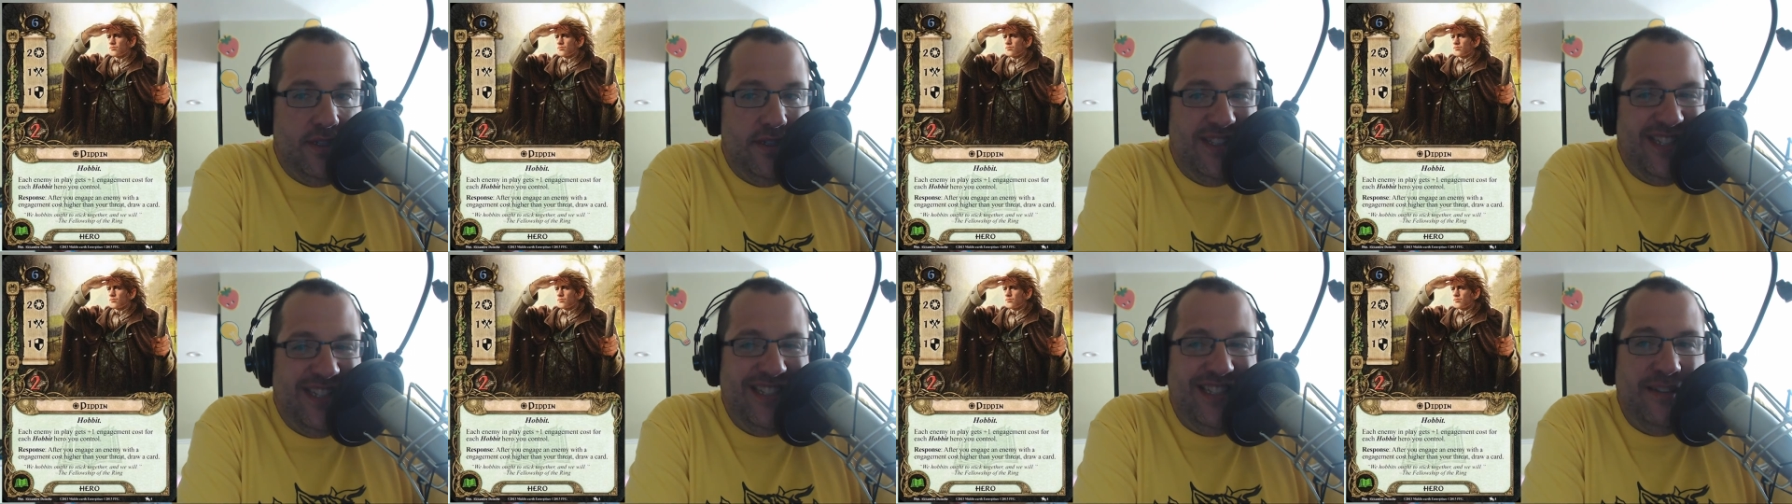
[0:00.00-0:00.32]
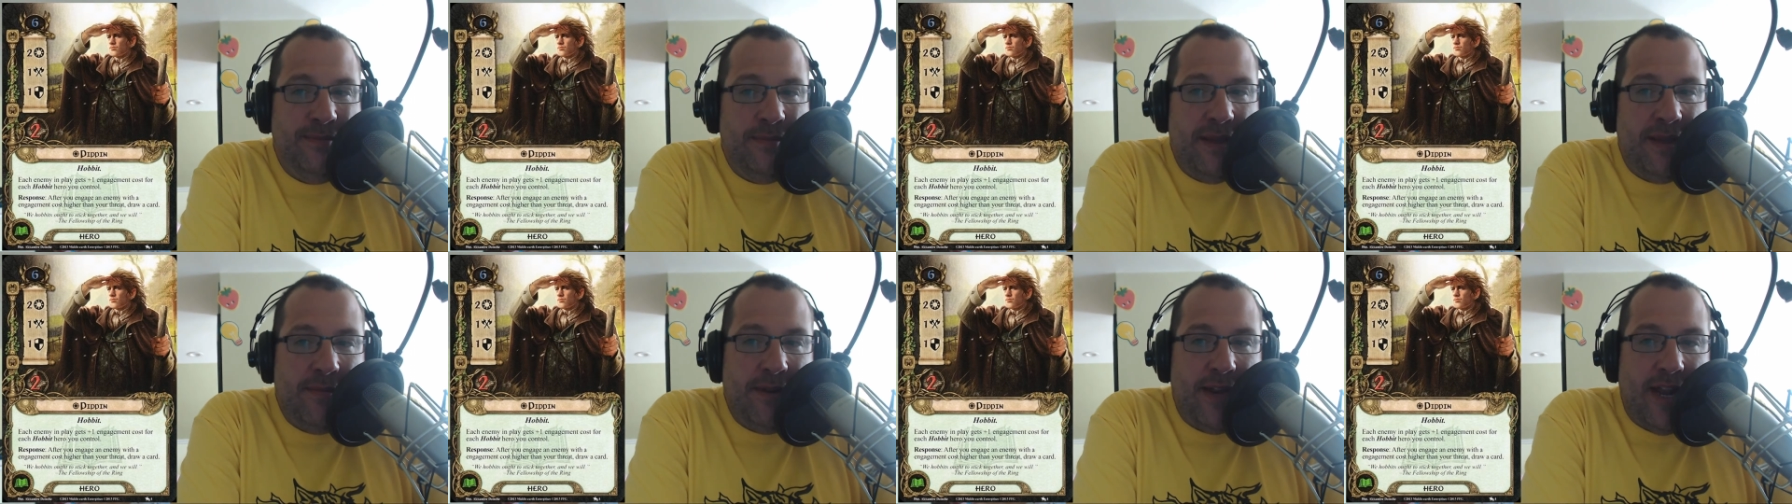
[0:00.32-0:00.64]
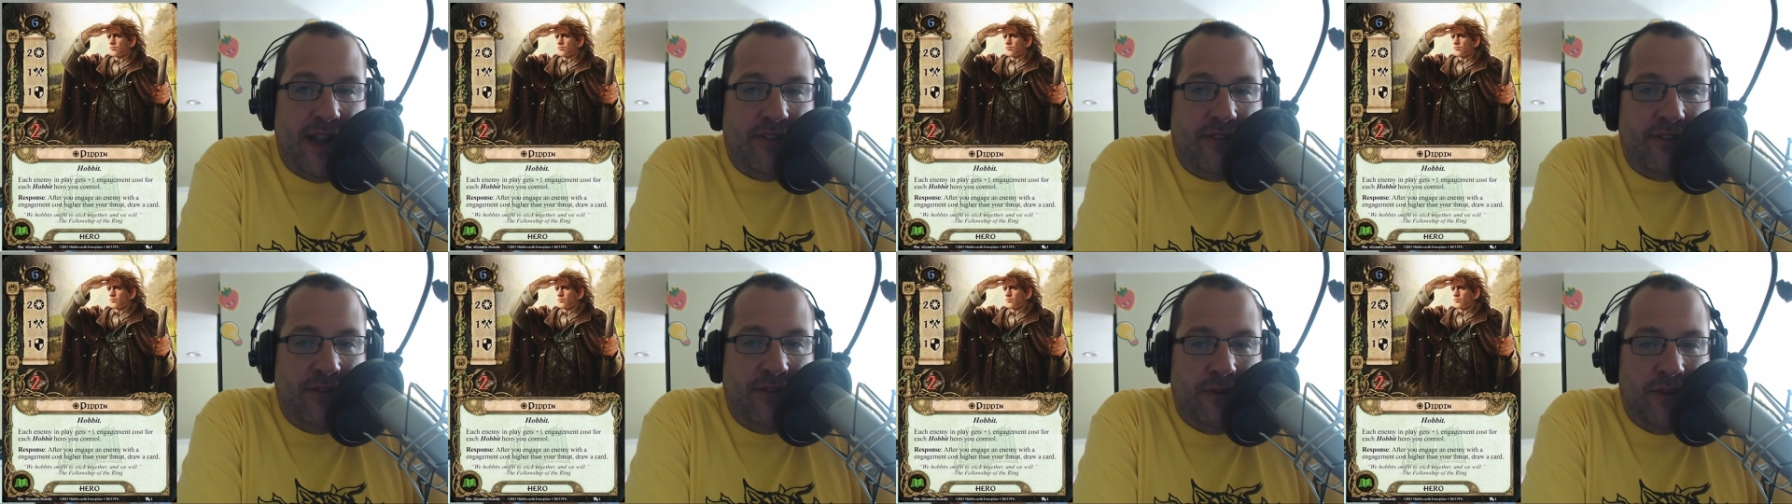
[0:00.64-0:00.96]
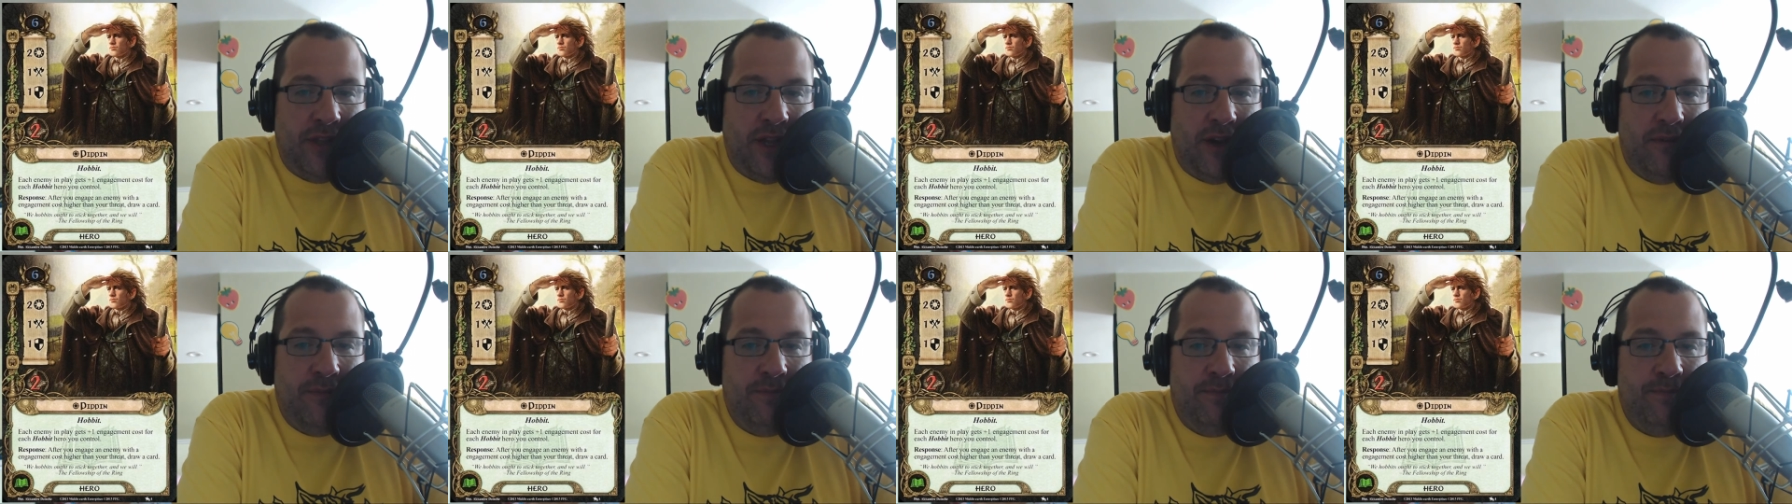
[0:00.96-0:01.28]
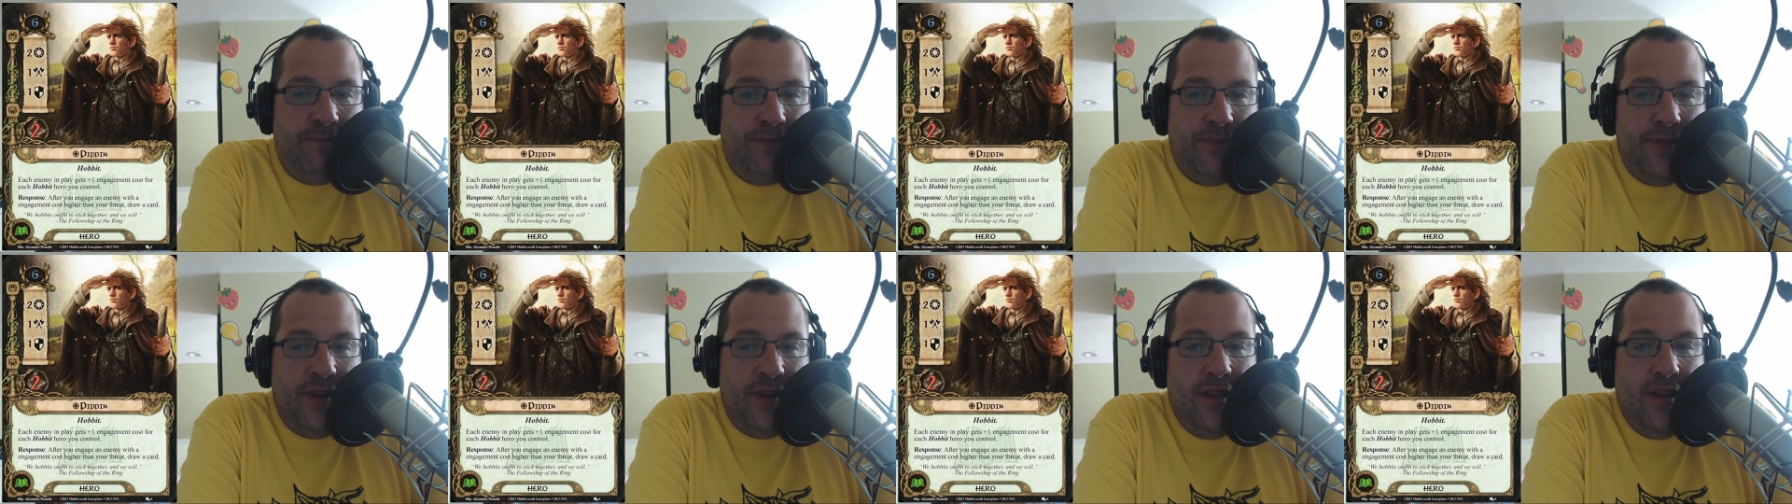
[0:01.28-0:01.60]
Eh, maybe not solo,
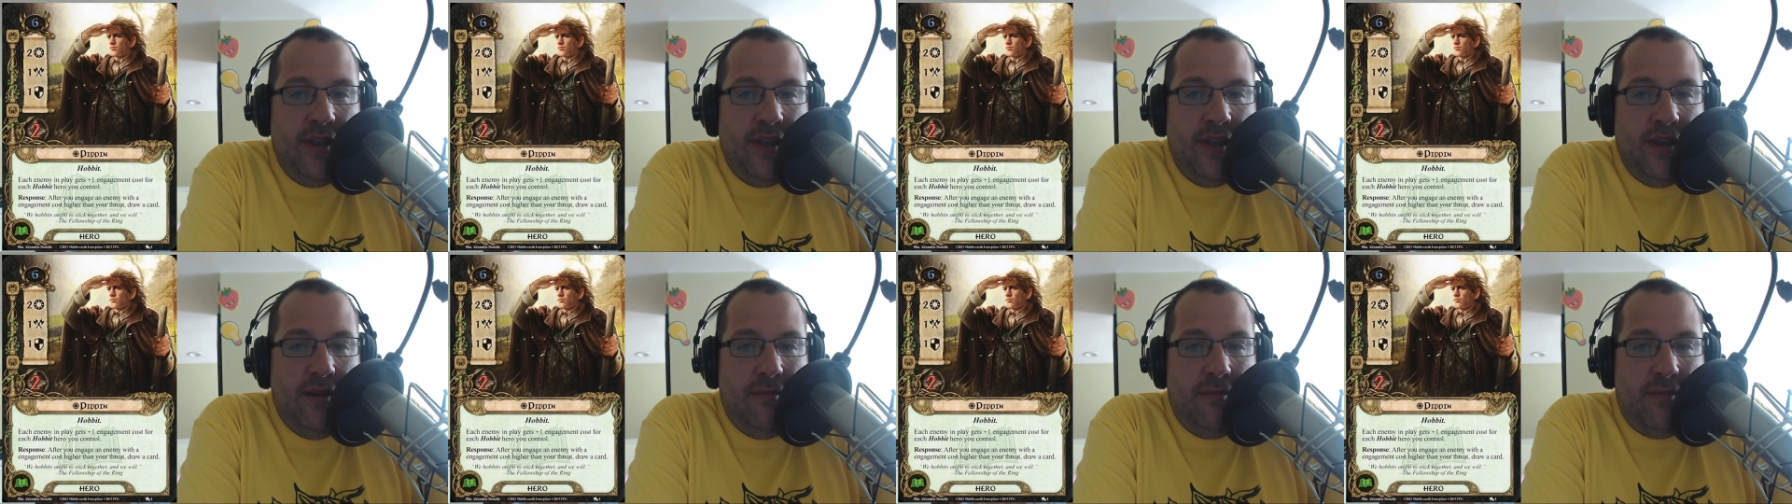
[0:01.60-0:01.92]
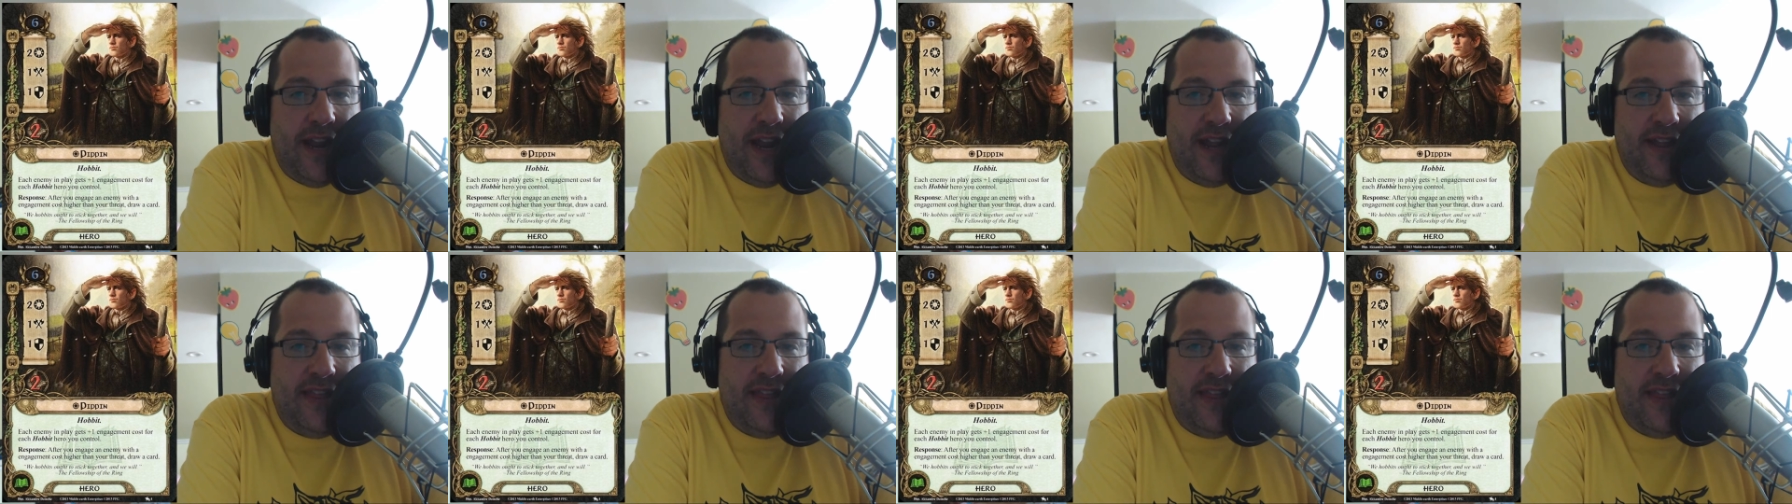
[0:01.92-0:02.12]
but